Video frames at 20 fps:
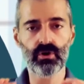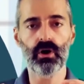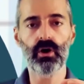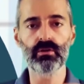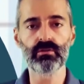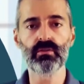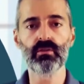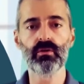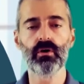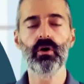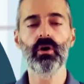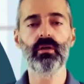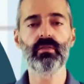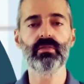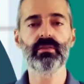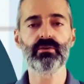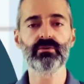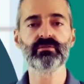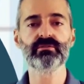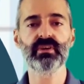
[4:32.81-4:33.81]
on
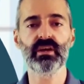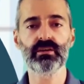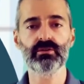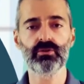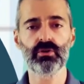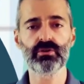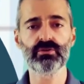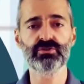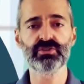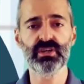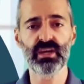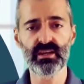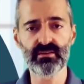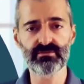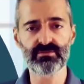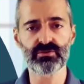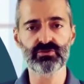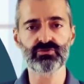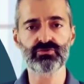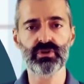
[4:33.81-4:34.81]
their technology
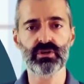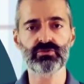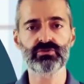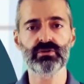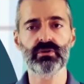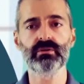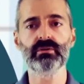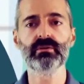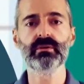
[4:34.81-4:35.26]
infrastructure.